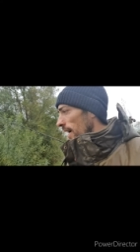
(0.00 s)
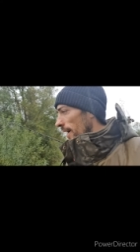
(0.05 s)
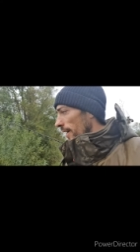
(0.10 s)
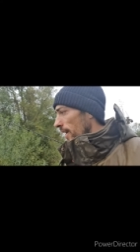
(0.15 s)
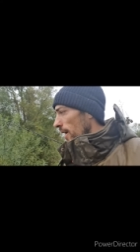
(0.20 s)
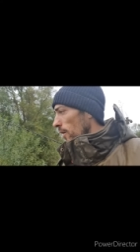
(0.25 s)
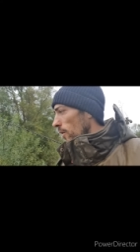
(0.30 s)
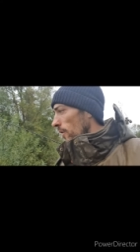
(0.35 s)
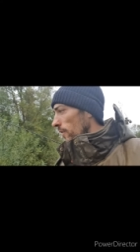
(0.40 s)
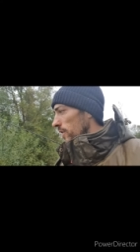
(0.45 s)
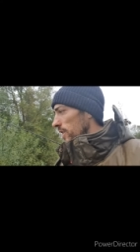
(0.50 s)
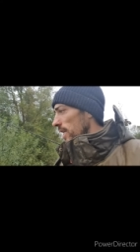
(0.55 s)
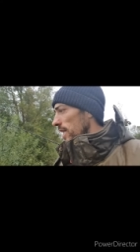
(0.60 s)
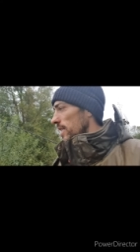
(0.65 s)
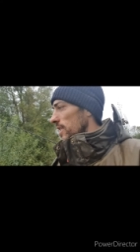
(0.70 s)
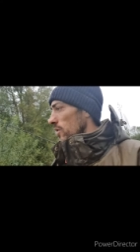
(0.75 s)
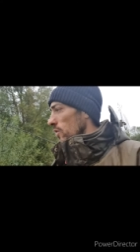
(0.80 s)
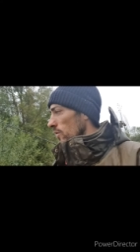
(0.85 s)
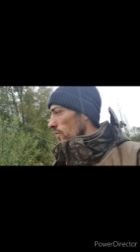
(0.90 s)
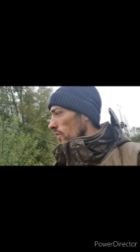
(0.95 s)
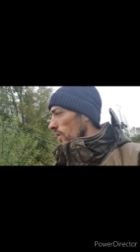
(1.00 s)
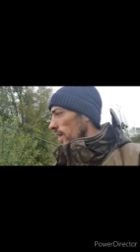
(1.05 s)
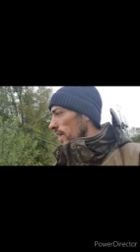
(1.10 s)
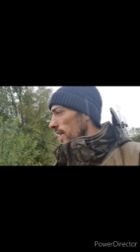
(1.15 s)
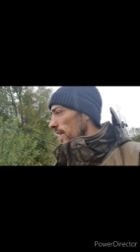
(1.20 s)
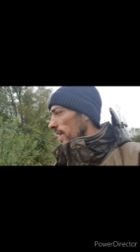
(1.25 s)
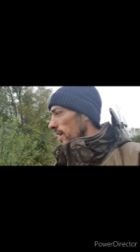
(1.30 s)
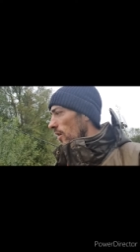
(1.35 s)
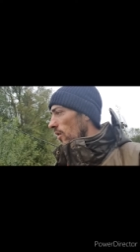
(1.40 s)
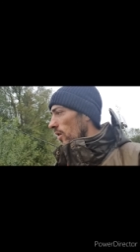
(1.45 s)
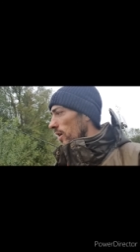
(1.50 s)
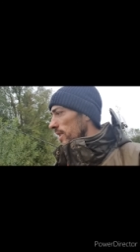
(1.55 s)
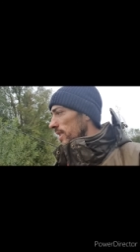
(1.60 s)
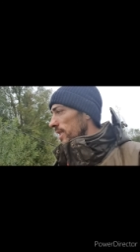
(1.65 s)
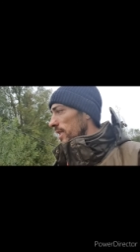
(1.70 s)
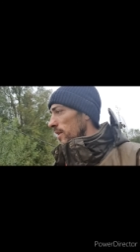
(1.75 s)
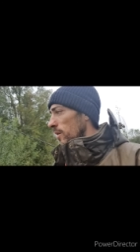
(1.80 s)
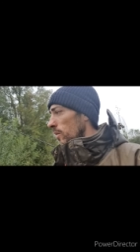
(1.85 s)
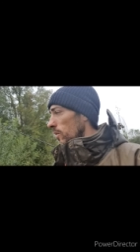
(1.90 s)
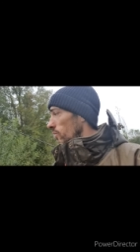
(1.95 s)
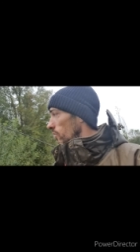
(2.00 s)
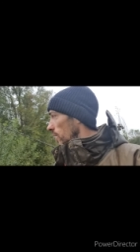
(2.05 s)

I know obviously it's not really ideal